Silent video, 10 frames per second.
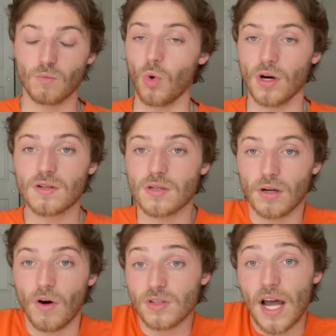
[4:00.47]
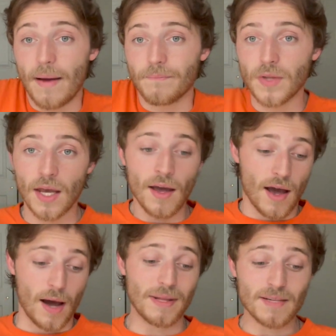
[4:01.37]
works of all time.
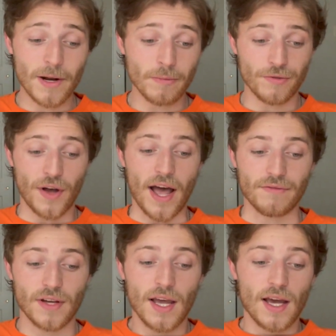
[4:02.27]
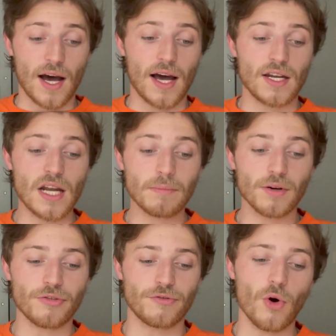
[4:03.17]
But that's my number 5. Number
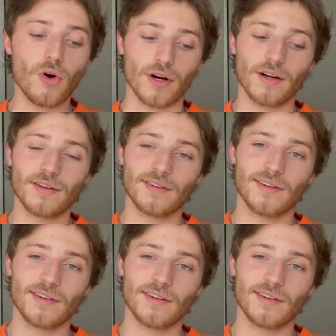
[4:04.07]
4,